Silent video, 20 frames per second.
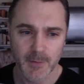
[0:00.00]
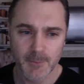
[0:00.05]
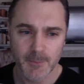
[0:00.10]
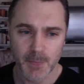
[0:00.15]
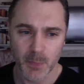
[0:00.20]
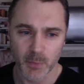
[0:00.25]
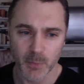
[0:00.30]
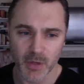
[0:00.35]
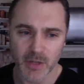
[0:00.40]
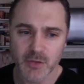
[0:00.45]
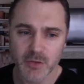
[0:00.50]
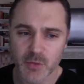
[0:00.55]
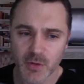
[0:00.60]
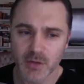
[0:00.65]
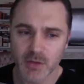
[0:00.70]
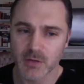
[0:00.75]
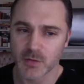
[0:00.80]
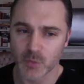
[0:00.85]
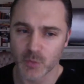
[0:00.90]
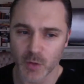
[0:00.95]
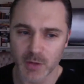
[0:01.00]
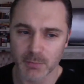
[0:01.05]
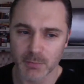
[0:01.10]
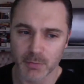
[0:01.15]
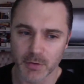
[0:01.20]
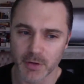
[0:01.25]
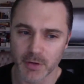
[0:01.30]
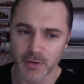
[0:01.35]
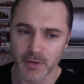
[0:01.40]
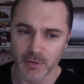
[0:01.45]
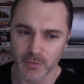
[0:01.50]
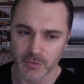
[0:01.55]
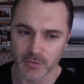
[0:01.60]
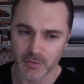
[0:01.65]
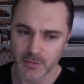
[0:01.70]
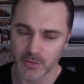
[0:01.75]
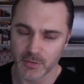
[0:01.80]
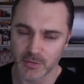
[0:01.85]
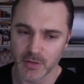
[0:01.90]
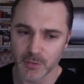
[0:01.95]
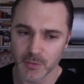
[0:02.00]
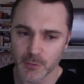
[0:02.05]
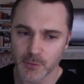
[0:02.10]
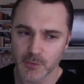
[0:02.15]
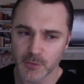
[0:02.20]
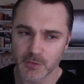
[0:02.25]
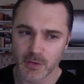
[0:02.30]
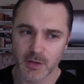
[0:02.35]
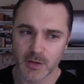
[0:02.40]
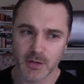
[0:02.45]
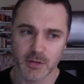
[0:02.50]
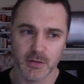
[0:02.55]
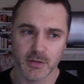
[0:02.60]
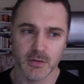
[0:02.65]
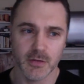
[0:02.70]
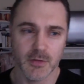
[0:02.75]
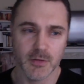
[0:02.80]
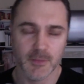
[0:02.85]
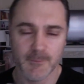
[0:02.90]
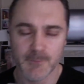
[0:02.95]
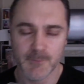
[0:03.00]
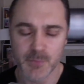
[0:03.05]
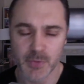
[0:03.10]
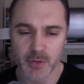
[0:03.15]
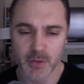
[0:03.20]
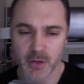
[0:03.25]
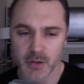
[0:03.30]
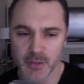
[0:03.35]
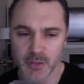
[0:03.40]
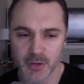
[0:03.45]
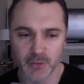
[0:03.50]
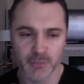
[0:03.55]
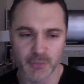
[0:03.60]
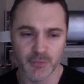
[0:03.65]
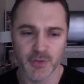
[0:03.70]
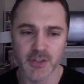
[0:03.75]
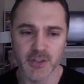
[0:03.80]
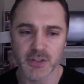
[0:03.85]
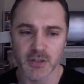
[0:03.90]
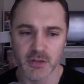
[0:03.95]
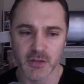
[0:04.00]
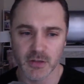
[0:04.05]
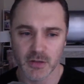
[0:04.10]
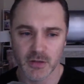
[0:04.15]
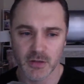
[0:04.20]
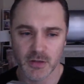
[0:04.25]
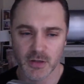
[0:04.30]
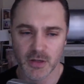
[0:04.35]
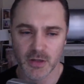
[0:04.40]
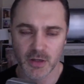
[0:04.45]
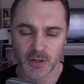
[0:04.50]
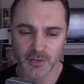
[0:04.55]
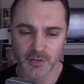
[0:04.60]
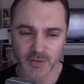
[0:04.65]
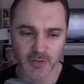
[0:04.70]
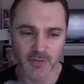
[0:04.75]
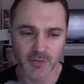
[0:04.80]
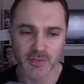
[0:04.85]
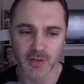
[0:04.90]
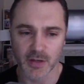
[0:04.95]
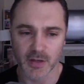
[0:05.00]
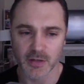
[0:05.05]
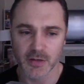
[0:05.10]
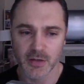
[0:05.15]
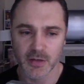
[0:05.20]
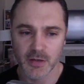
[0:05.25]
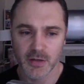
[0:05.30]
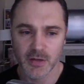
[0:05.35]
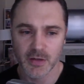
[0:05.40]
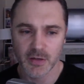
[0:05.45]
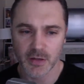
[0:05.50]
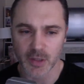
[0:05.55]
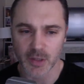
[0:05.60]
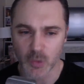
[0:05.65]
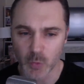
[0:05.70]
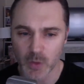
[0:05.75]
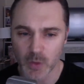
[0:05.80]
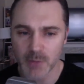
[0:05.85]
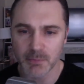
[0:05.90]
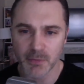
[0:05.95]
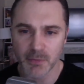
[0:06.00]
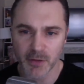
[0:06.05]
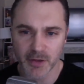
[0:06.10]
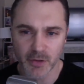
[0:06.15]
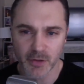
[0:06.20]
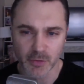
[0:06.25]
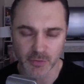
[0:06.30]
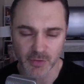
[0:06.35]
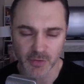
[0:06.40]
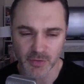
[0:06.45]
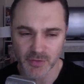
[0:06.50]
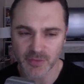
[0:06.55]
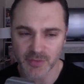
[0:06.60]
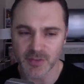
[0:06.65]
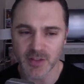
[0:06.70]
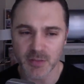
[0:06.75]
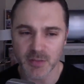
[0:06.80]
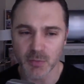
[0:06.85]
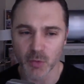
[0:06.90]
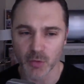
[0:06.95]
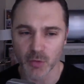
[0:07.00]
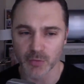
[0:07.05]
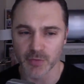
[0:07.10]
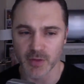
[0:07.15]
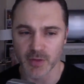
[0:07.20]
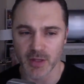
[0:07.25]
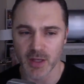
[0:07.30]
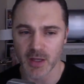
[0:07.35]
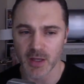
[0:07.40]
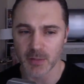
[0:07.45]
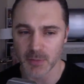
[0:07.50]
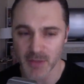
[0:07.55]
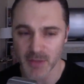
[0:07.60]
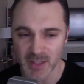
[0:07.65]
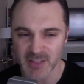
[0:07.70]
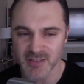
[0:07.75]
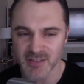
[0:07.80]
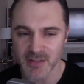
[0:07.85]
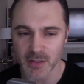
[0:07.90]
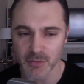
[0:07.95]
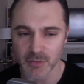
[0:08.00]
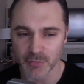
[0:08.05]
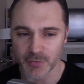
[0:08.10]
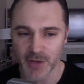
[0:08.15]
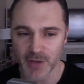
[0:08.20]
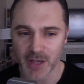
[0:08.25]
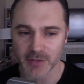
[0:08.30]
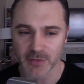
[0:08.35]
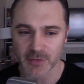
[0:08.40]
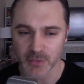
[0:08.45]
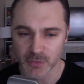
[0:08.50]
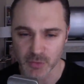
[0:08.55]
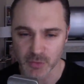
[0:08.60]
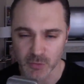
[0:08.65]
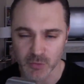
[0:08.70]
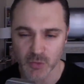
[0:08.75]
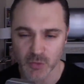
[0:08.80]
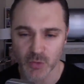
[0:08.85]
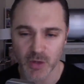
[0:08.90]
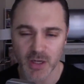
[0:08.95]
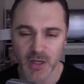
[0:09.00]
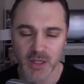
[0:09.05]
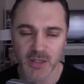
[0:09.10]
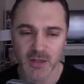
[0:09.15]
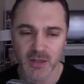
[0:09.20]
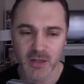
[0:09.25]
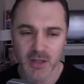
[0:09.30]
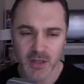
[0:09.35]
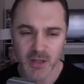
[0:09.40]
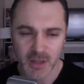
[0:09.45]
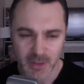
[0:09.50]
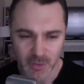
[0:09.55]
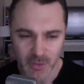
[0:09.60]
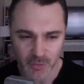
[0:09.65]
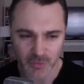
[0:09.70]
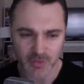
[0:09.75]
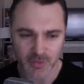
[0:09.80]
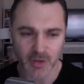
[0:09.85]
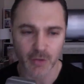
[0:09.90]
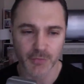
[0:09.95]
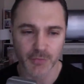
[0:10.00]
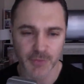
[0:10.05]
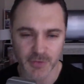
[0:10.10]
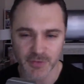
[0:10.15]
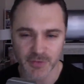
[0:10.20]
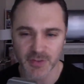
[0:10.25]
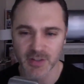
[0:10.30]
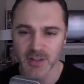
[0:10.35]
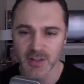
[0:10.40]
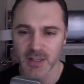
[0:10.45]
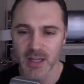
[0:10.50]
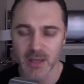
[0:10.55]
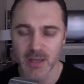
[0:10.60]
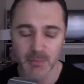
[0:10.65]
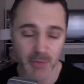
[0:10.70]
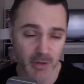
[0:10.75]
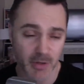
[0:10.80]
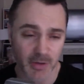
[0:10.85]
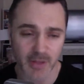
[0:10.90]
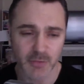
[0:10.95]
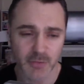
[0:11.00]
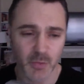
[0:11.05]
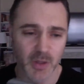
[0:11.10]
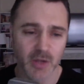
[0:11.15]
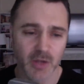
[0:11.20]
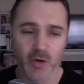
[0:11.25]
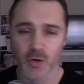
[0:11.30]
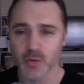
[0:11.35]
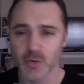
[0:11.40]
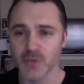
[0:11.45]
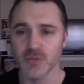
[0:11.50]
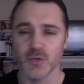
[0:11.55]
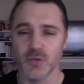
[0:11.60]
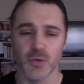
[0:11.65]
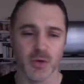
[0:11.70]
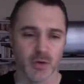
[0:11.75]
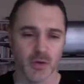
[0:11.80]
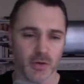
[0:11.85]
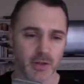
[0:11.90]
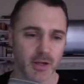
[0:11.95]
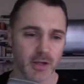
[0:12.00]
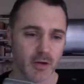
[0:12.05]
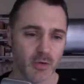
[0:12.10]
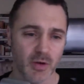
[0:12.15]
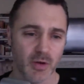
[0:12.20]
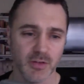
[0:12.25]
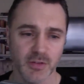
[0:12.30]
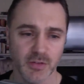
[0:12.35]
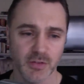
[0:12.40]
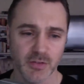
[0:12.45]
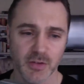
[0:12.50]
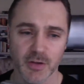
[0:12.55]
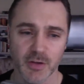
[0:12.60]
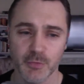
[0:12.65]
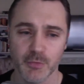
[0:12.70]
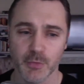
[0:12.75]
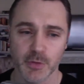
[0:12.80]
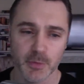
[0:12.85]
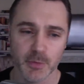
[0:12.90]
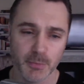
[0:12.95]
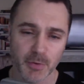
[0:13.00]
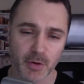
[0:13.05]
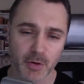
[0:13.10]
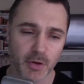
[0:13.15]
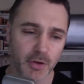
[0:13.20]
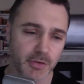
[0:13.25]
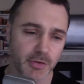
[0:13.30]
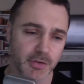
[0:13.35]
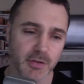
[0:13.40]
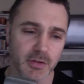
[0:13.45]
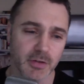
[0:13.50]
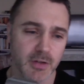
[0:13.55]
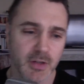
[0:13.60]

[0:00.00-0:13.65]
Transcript: When I train great players, the difference in their vision is insane. Like, great players see more of the game and they see it faster. So train yourself to see the game better. That's why Curry's doing all that crazy stuff with the balls and